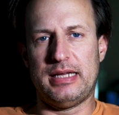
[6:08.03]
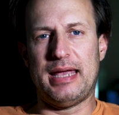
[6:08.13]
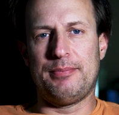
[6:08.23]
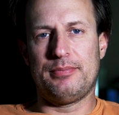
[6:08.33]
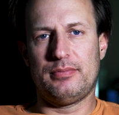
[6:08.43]

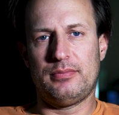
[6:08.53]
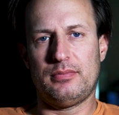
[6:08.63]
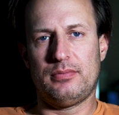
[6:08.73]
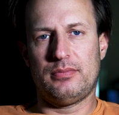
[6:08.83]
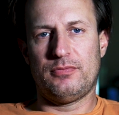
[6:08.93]
name
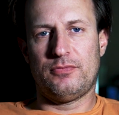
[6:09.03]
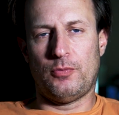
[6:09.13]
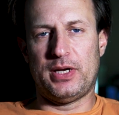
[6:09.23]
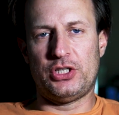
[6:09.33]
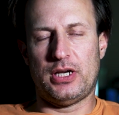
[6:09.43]

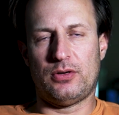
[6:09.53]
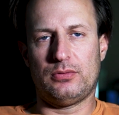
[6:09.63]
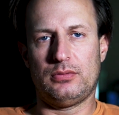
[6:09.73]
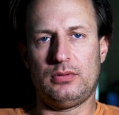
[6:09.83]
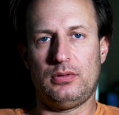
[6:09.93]
for my
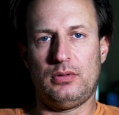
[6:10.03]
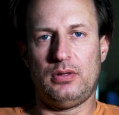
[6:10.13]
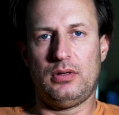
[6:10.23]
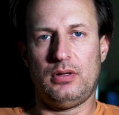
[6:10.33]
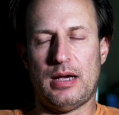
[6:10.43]
channel.
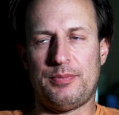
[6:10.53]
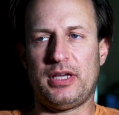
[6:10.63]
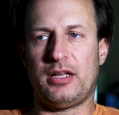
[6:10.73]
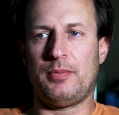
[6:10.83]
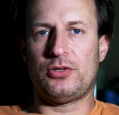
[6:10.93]
I'm
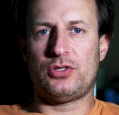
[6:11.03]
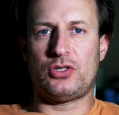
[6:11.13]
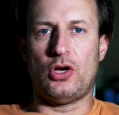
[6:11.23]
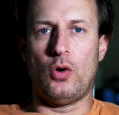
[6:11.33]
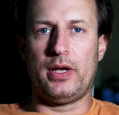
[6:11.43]
thinking about
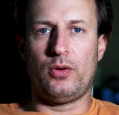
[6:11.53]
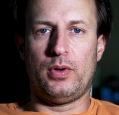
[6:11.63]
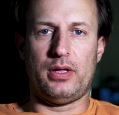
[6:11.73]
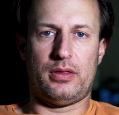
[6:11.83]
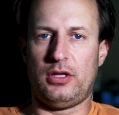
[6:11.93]
just going
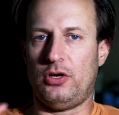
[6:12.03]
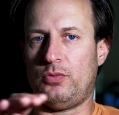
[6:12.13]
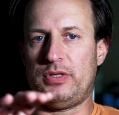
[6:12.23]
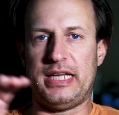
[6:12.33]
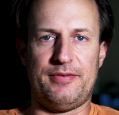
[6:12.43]
with, you
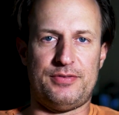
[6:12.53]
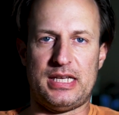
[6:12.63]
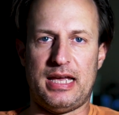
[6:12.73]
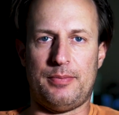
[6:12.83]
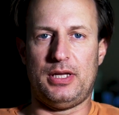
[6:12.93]
know, Dave
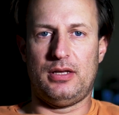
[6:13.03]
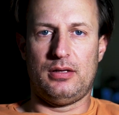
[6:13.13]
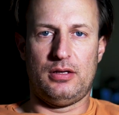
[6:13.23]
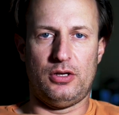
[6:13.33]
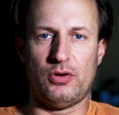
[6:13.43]
Zambi.
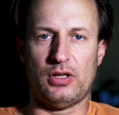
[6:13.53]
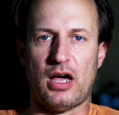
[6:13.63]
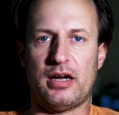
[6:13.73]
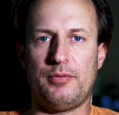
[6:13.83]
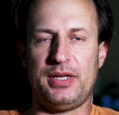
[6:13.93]
You know, a
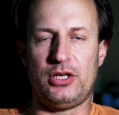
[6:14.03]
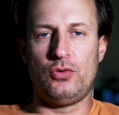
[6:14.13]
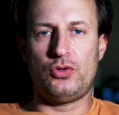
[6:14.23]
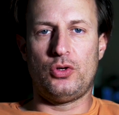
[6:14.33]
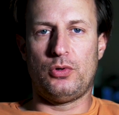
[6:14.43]
lot of big
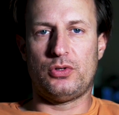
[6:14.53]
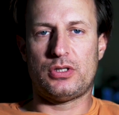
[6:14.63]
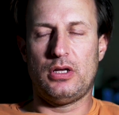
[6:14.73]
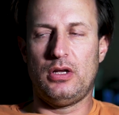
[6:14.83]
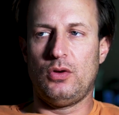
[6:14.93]

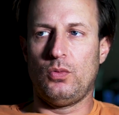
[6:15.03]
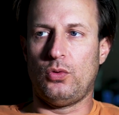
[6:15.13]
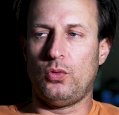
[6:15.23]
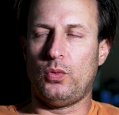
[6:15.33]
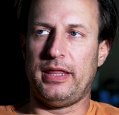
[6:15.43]
YouTubers,
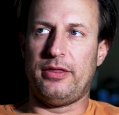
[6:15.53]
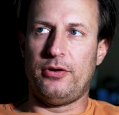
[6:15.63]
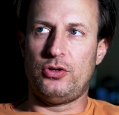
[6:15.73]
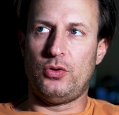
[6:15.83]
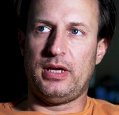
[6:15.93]
the way
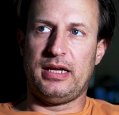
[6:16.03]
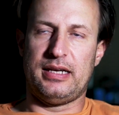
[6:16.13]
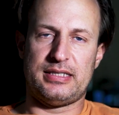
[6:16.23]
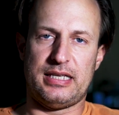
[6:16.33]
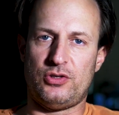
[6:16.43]
they're doing it
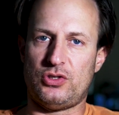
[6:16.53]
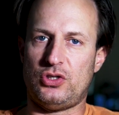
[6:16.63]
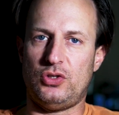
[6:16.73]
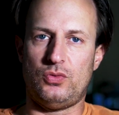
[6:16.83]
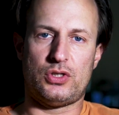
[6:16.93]
is they
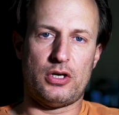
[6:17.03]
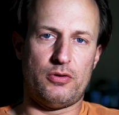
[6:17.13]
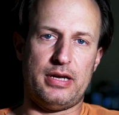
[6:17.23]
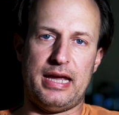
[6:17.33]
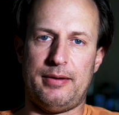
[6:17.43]
just use
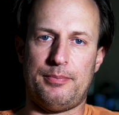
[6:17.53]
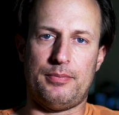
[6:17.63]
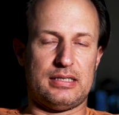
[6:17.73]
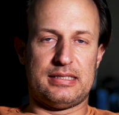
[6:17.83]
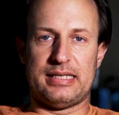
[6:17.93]
their name,
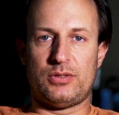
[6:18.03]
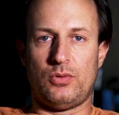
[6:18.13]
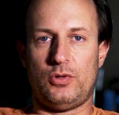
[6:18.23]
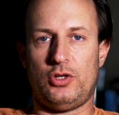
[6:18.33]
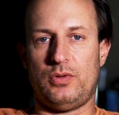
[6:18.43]
because that's
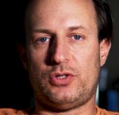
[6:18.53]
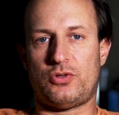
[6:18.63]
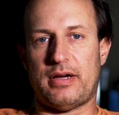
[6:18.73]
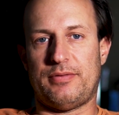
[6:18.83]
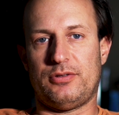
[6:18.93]
what we do as
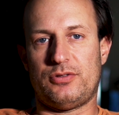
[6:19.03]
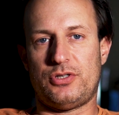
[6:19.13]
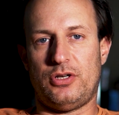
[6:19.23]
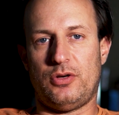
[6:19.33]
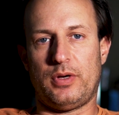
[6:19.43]

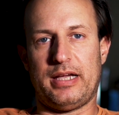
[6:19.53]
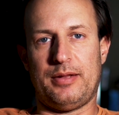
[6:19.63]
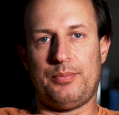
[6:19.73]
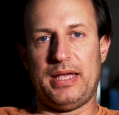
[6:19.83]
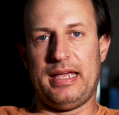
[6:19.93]
drivers. You know, we're
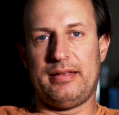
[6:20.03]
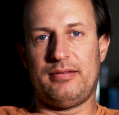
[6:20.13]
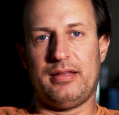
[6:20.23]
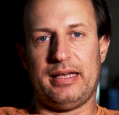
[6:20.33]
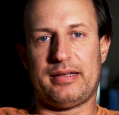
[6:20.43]
getting
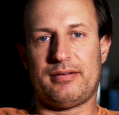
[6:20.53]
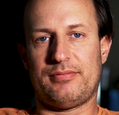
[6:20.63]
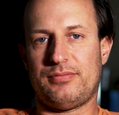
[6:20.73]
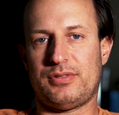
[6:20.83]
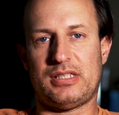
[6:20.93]
paid like
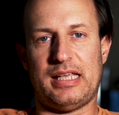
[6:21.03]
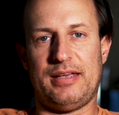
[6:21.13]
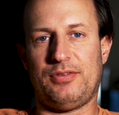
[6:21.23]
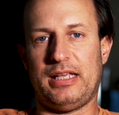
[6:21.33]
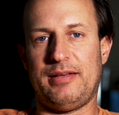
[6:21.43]

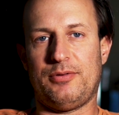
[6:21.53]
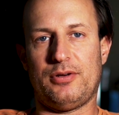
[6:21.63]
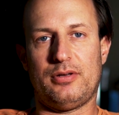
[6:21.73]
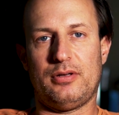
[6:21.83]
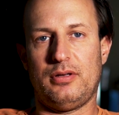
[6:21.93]
slave
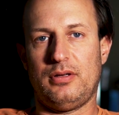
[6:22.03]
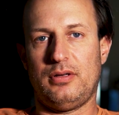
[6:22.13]
labor,